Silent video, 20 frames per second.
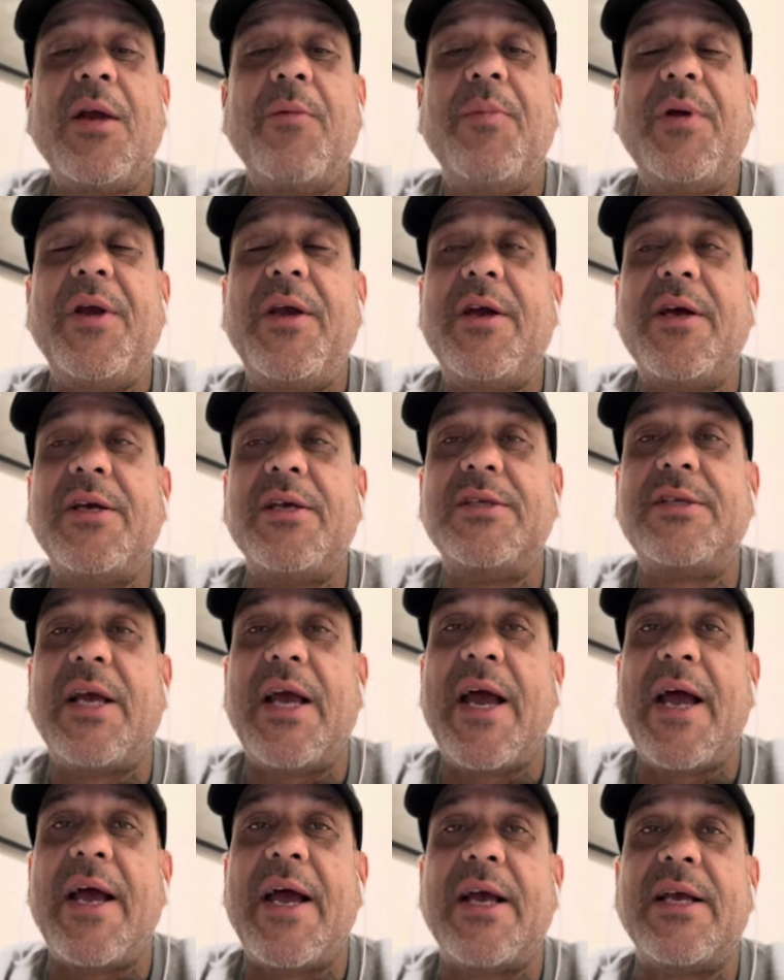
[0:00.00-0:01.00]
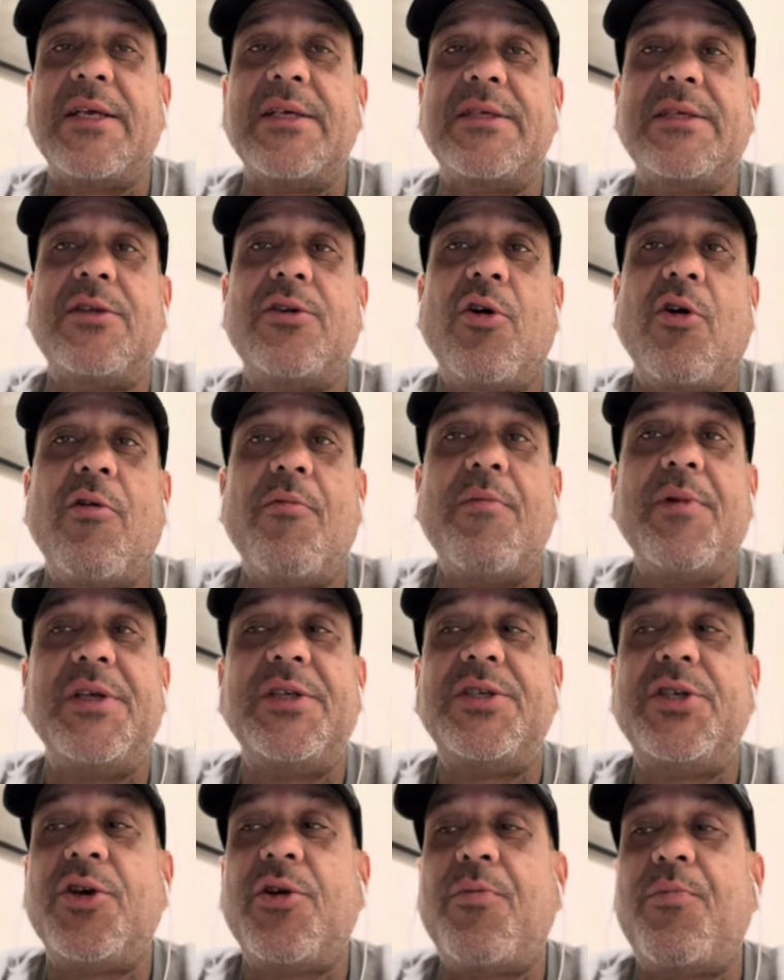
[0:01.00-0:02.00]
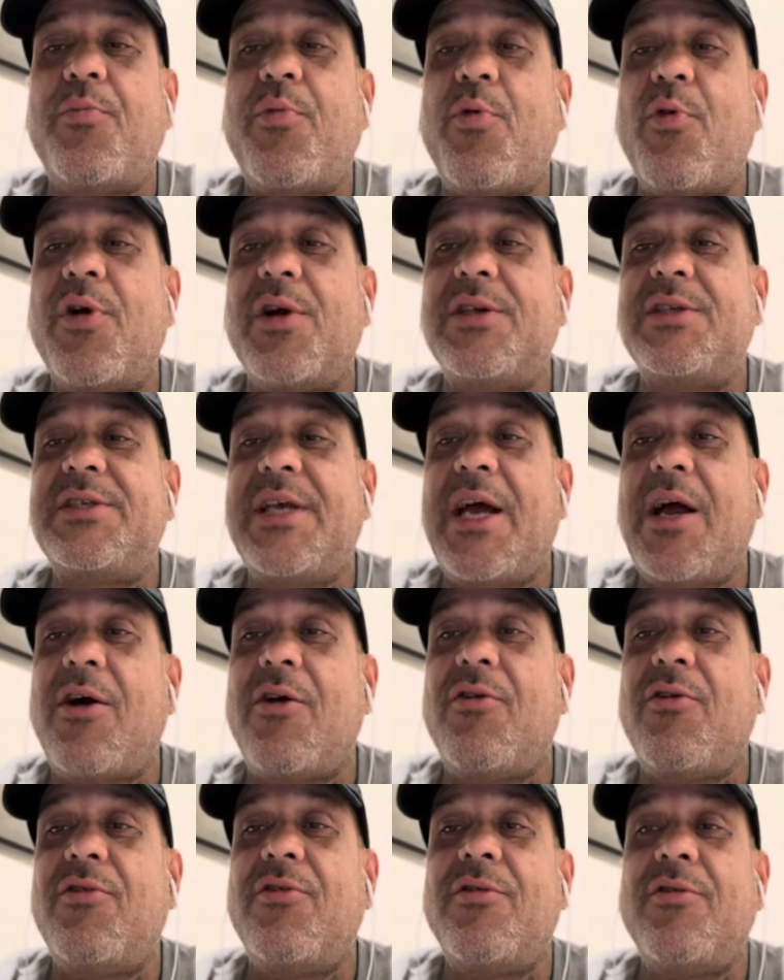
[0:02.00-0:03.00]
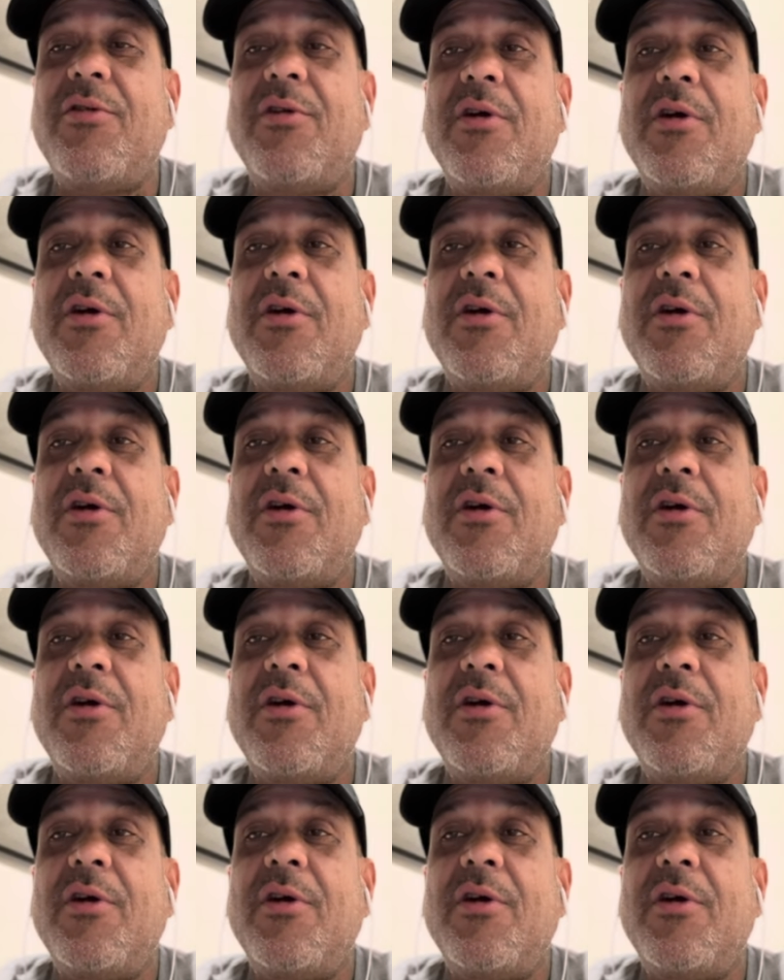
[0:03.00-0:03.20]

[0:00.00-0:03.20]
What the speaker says: Because as the homie Chip points out,